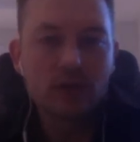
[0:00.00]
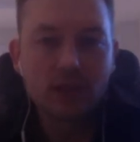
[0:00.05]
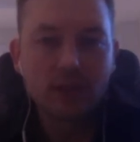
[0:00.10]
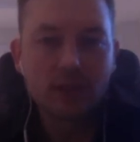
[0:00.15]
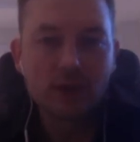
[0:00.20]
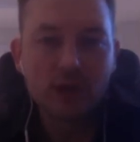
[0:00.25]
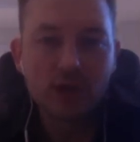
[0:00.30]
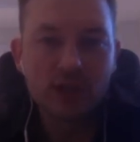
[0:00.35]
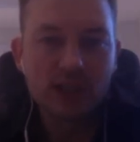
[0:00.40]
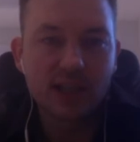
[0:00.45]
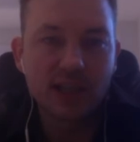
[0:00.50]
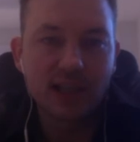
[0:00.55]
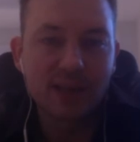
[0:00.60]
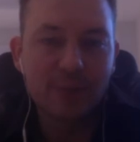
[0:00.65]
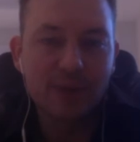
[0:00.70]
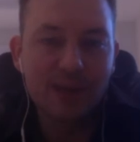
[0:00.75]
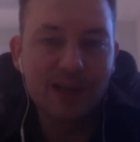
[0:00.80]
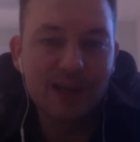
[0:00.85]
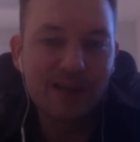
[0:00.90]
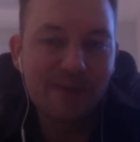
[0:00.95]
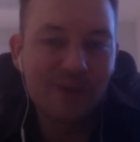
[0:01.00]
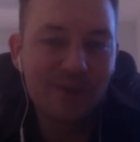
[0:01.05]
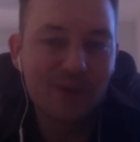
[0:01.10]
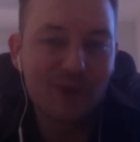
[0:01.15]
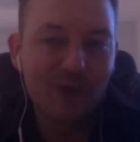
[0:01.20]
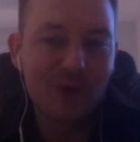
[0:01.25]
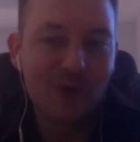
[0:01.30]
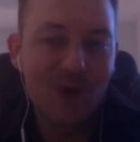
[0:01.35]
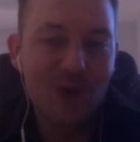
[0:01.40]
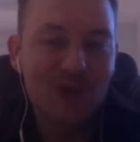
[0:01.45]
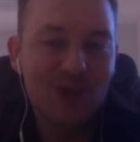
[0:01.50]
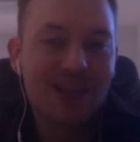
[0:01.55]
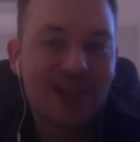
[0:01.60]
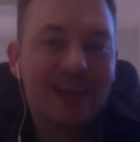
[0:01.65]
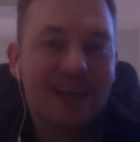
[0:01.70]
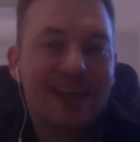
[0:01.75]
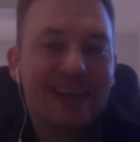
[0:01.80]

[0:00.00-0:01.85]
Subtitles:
then I would just sell them here, of course.